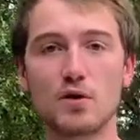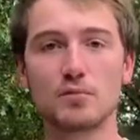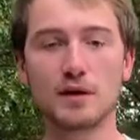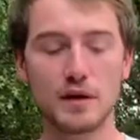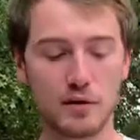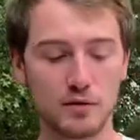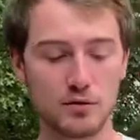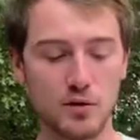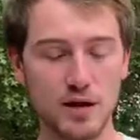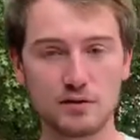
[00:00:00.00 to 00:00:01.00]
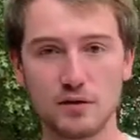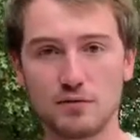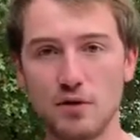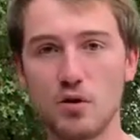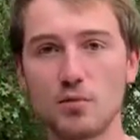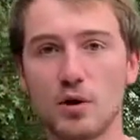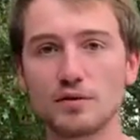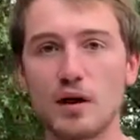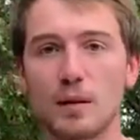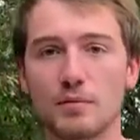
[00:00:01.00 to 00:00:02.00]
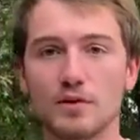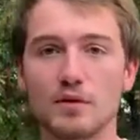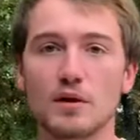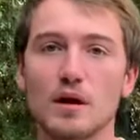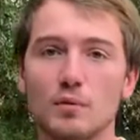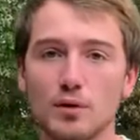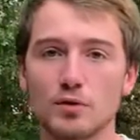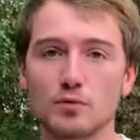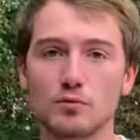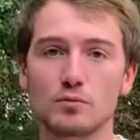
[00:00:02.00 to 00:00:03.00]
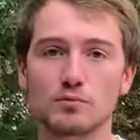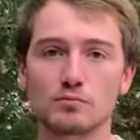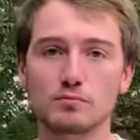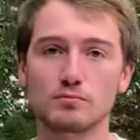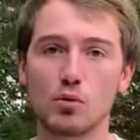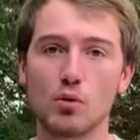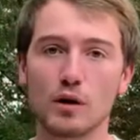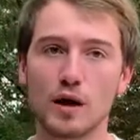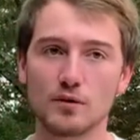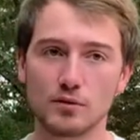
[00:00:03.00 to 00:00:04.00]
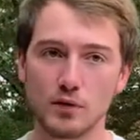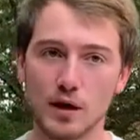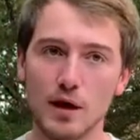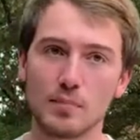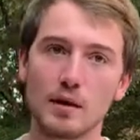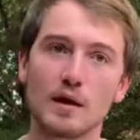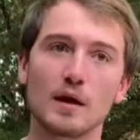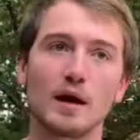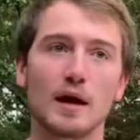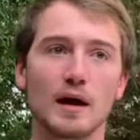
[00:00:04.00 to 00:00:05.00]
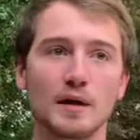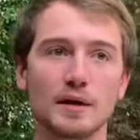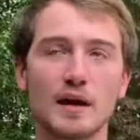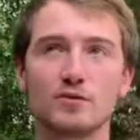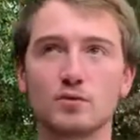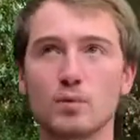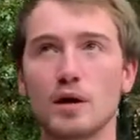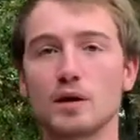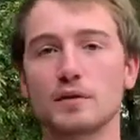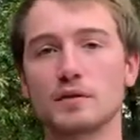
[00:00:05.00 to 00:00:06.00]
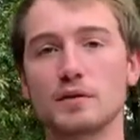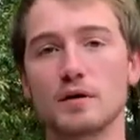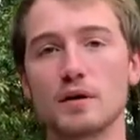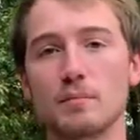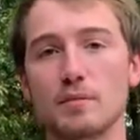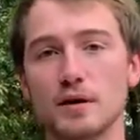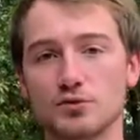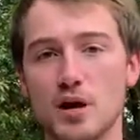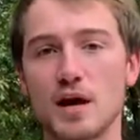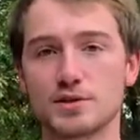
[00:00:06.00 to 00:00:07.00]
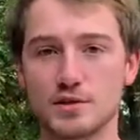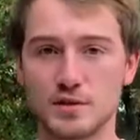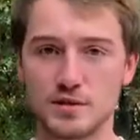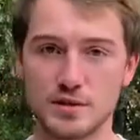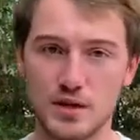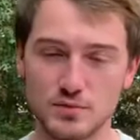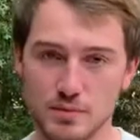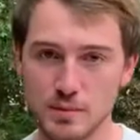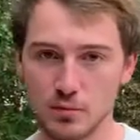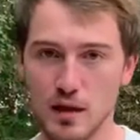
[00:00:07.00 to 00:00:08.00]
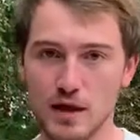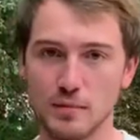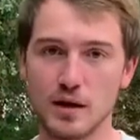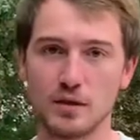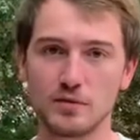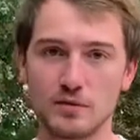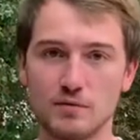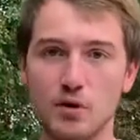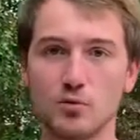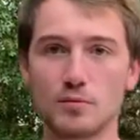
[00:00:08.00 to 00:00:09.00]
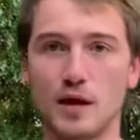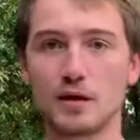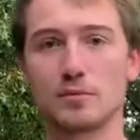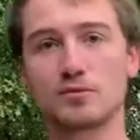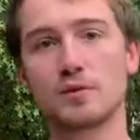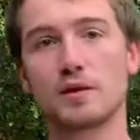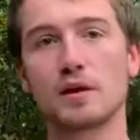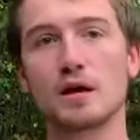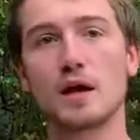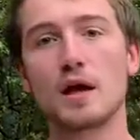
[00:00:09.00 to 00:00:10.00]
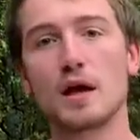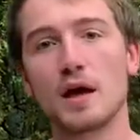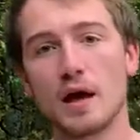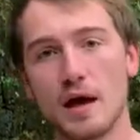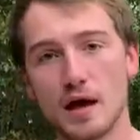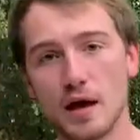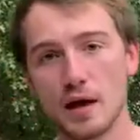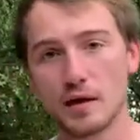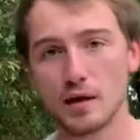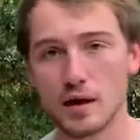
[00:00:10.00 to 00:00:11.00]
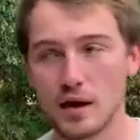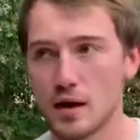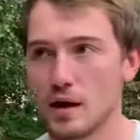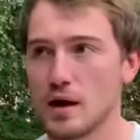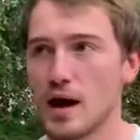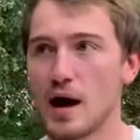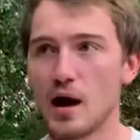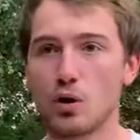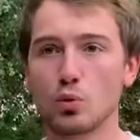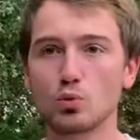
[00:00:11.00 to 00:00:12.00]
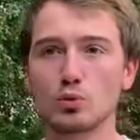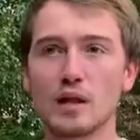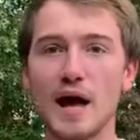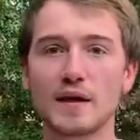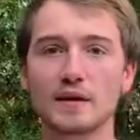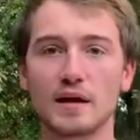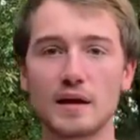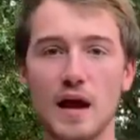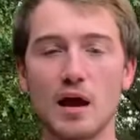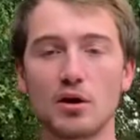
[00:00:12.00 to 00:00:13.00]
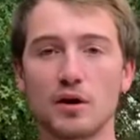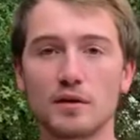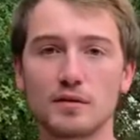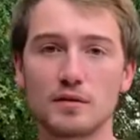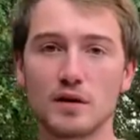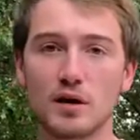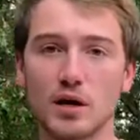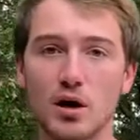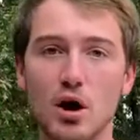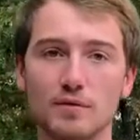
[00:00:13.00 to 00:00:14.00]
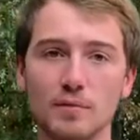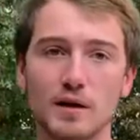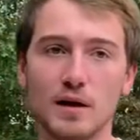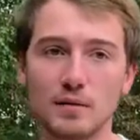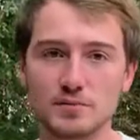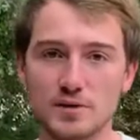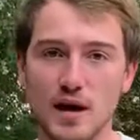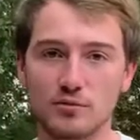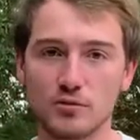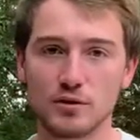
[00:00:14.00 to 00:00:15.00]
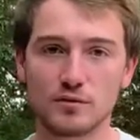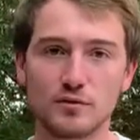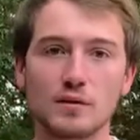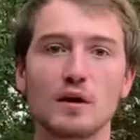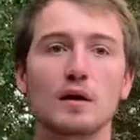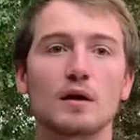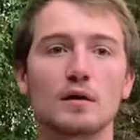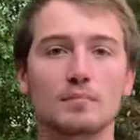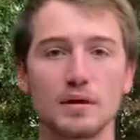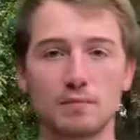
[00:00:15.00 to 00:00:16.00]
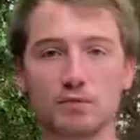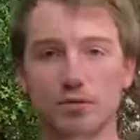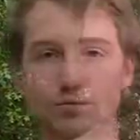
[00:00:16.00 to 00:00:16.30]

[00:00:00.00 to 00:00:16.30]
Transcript: It creates a foam on top of it when you pour it out into a cup, and that's what the big attraction is, and that's what people like about it, is the foam that comes with it, and how light and airy the coffee becomes after it's been infused with the